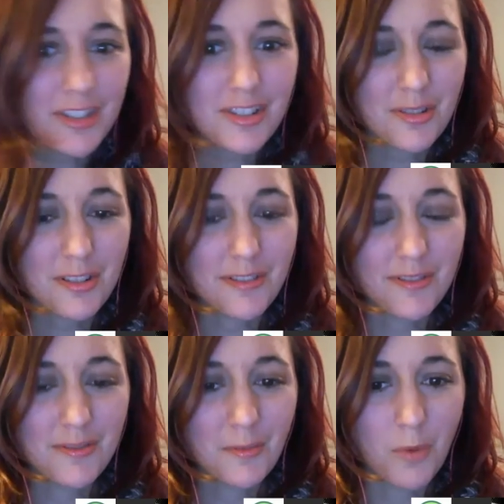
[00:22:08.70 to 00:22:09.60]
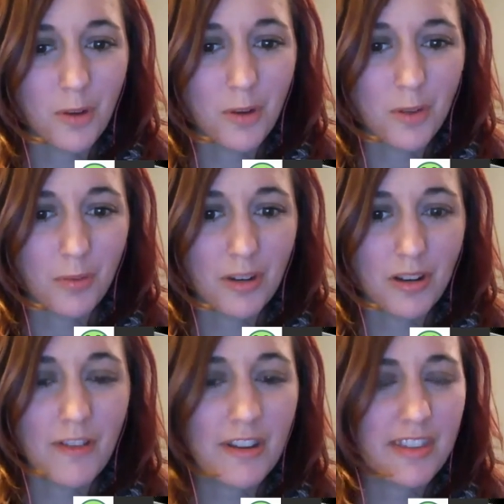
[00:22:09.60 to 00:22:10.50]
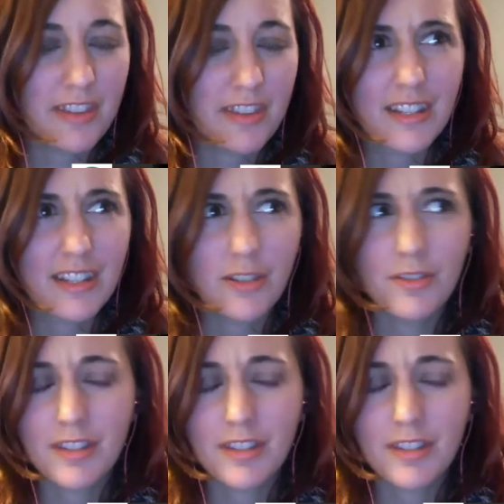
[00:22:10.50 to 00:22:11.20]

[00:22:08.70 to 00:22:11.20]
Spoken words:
sort of work with what every single